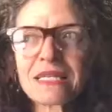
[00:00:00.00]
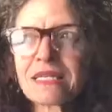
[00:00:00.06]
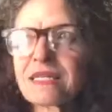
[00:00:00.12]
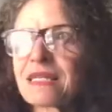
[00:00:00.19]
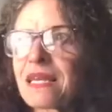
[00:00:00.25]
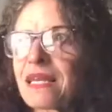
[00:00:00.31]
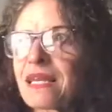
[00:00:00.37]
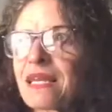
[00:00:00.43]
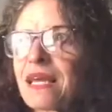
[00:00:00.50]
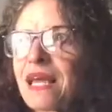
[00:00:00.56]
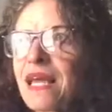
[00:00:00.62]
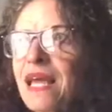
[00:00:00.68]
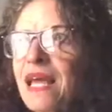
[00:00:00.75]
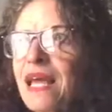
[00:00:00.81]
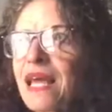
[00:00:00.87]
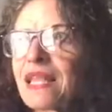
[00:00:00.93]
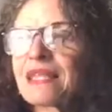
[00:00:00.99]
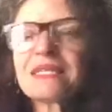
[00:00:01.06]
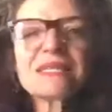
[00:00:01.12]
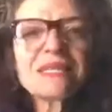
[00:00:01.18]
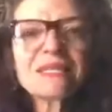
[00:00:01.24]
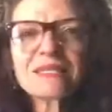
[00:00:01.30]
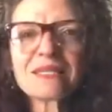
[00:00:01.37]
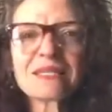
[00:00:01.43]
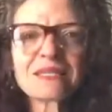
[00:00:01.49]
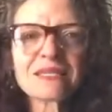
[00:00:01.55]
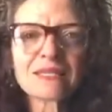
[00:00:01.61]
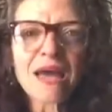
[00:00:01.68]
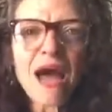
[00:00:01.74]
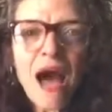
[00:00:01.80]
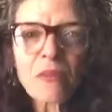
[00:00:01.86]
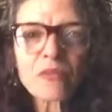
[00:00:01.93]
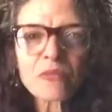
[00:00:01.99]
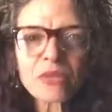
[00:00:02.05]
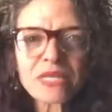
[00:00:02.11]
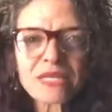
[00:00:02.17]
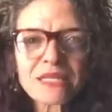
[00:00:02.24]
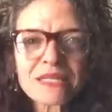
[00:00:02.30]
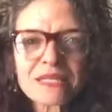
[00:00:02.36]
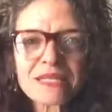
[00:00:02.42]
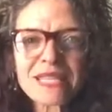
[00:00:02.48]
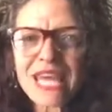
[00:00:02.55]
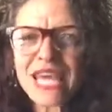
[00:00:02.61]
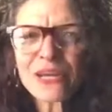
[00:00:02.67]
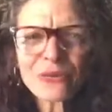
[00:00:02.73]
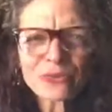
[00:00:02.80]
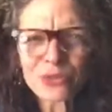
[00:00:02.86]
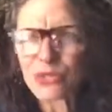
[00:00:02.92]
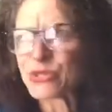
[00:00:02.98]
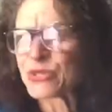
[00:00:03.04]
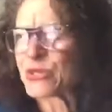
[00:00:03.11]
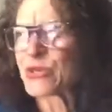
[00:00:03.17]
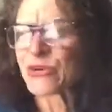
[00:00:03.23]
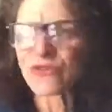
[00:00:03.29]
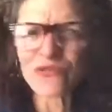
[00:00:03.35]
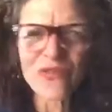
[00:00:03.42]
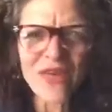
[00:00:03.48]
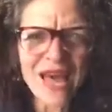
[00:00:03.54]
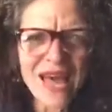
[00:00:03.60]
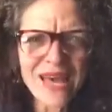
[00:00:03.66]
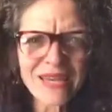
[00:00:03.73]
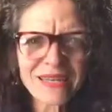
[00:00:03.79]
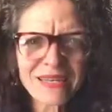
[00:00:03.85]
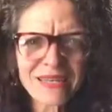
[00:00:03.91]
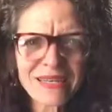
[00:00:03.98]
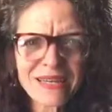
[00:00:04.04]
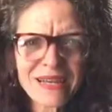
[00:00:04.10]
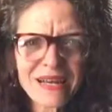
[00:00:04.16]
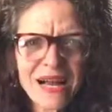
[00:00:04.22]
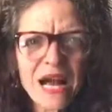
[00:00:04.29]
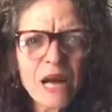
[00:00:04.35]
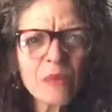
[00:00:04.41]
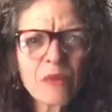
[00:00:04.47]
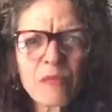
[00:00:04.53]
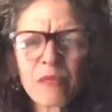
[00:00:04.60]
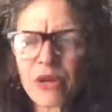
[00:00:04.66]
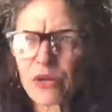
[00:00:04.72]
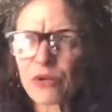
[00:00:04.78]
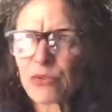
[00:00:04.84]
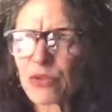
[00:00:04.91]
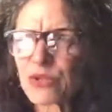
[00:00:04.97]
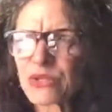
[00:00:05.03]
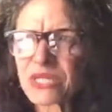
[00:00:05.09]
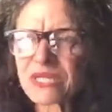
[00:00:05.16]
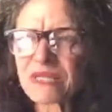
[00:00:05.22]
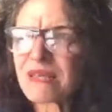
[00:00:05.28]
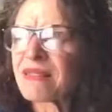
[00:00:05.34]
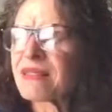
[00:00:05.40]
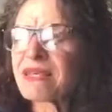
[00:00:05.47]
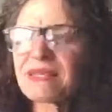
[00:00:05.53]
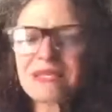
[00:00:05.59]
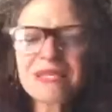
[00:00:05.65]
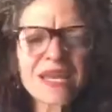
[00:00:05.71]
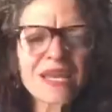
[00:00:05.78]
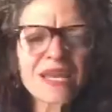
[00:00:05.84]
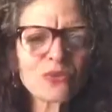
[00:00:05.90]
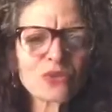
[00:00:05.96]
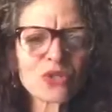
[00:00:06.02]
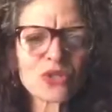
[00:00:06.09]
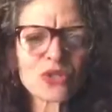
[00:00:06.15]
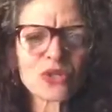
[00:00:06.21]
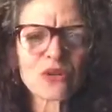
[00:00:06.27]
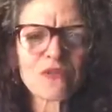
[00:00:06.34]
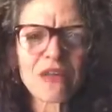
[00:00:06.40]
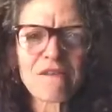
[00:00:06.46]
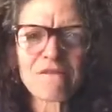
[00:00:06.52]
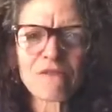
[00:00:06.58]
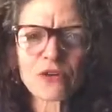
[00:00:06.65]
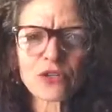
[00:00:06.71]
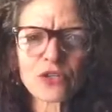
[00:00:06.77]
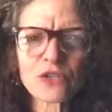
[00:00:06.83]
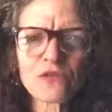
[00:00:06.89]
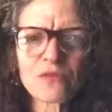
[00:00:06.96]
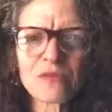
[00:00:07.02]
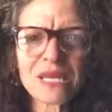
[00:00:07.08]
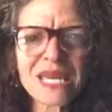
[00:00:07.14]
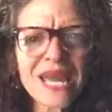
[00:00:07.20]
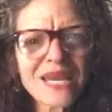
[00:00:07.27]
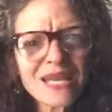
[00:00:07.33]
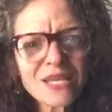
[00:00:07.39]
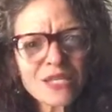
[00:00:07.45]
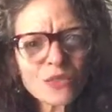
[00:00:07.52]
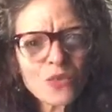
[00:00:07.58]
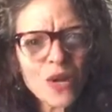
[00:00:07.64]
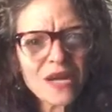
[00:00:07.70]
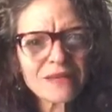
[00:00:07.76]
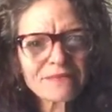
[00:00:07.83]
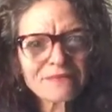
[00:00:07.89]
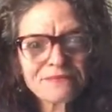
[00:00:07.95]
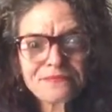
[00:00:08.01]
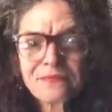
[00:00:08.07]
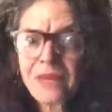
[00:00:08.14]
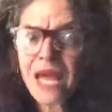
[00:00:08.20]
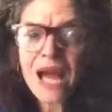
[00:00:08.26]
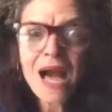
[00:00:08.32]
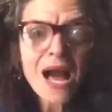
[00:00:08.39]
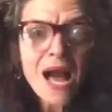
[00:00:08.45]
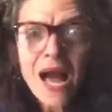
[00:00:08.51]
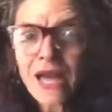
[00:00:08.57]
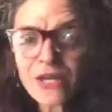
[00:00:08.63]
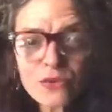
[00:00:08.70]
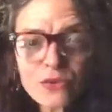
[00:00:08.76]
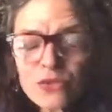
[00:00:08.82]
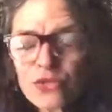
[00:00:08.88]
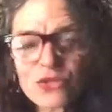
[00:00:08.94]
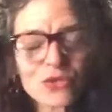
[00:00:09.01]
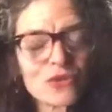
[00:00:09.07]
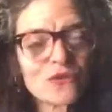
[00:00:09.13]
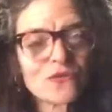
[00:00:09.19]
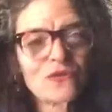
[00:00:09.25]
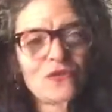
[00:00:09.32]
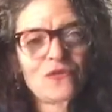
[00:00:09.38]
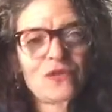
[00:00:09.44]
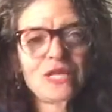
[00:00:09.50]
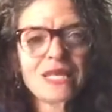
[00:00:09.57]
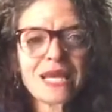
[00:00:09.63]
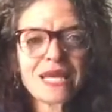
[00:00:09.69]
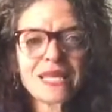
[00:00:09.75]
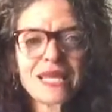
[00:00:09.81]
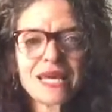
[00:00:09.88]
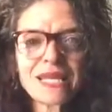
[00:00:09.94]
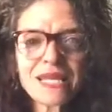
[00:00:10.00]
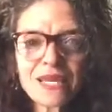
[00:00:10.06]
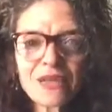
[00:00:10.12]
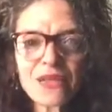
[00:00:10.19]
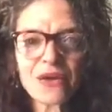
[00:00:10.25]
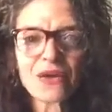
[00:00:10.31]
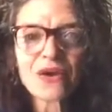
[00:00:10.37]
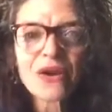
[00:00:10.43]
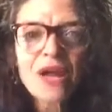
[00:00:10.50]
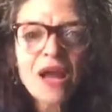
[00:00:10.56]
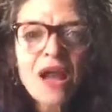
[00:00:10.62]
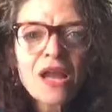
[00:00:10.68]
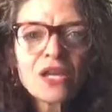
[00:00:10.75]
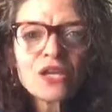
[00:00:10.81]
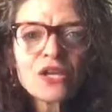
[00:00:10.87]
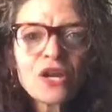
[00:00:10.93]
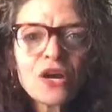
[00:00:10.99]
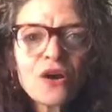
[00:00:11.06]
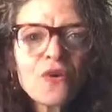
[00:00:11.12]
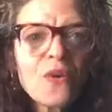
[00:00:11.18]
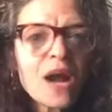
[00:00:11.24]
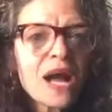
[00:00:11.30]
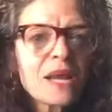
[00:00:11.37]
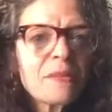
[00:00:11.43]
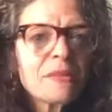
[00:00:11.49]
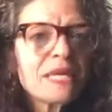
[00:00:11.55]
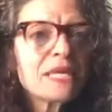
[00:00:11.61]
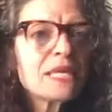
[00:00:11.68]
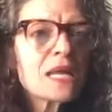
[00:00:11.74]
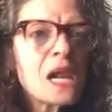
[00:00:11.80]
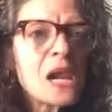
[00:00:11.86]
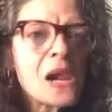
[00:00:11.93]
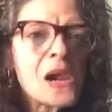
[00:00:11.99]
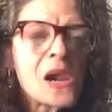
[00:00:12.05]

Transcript: and said, this has to stop because they don't deserve that. I'm a better person than this. They don't deserve that version of me. And guess what? I don't deserve to feel like that either. You know, I mean,